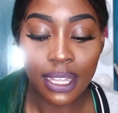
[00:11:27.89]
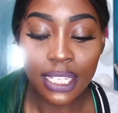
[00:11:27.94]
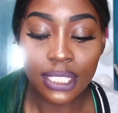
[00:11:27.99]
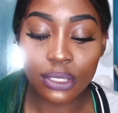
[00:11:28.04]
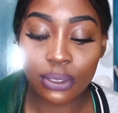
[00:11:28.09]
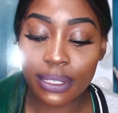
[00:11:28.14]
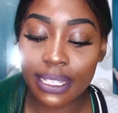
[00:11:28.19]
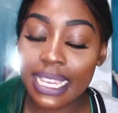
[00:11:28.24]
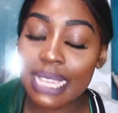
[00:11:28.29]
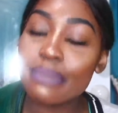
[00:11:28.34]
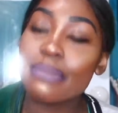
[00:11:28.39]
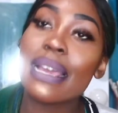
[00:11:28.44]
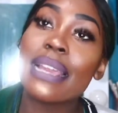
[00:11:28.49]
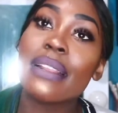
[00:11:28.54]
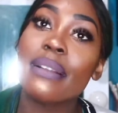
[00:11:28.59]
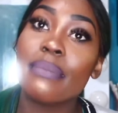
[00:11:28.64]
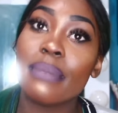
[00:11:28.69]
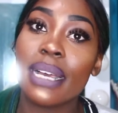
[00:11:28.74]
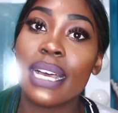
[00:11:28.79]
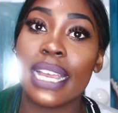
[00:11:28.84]
So keep
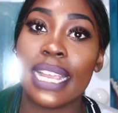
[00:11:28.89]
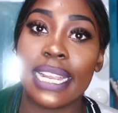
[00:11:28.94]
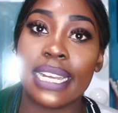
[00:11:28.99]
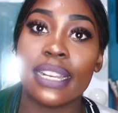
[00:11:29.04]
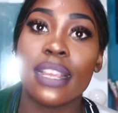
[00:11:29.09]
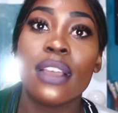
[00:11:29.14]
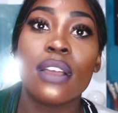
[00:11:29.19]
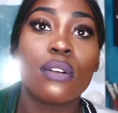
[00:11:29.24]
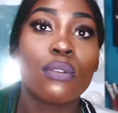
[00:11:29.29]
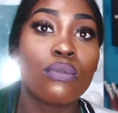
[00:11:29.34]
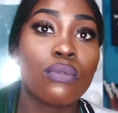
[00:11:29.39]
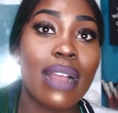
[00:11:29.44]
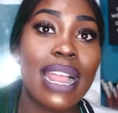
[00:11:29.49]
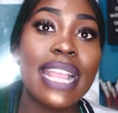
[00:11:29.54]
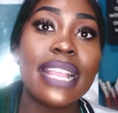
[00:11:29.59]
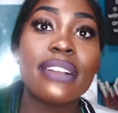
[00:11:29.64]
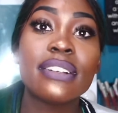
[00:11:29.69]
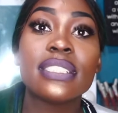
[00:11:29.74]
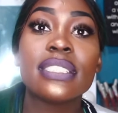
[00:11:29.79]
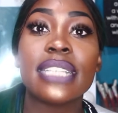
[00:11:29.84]
that in mind.
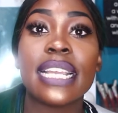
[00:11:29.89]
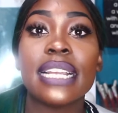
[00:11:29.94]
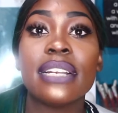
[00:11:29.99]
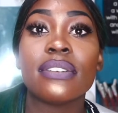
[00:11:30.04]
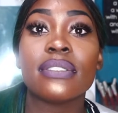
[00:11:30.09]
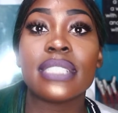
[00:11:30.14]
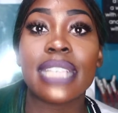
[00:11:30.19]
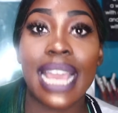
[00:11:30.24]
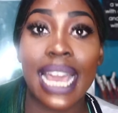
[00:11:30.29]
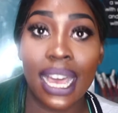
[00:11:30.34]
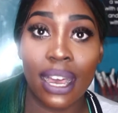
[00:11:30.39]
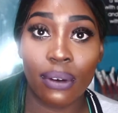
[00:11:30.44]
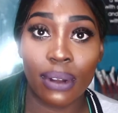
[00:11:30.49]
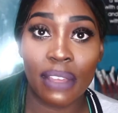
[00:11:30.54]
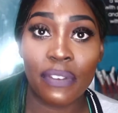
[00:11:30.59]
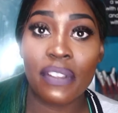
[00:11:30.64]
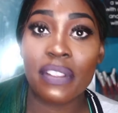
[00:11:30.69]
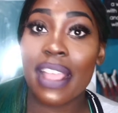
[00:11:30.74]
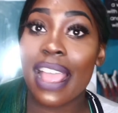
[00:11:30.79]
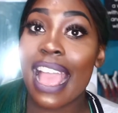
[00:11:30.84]
Write your standards out.
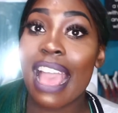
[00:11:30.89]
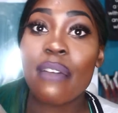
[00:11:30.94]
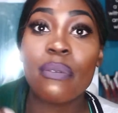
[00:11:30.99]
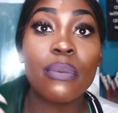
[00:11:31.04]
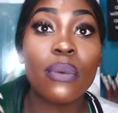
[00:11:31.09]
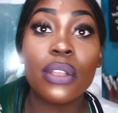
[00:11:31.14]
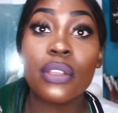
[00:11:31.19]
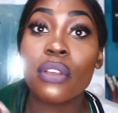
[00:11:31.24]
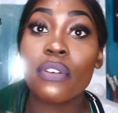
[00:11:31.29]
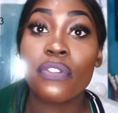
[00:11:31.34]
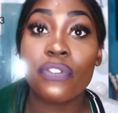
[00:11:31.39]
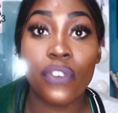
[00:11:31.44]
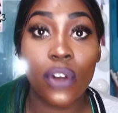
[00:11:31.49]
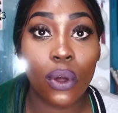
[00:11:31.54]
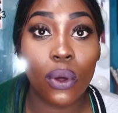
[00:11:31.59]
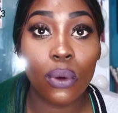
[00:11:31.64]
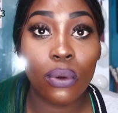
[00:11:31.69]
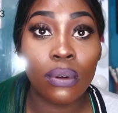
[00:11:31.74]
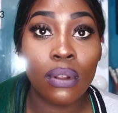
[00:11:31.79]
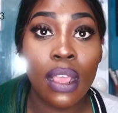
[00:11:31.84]
If you have to have them on your
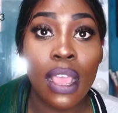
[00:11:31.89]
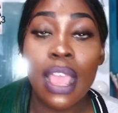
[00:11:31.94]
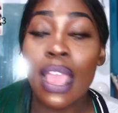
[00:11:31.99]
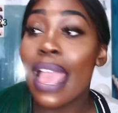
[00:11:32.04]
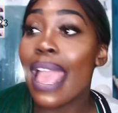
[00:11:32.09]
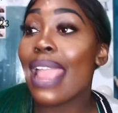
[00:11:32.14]
phone.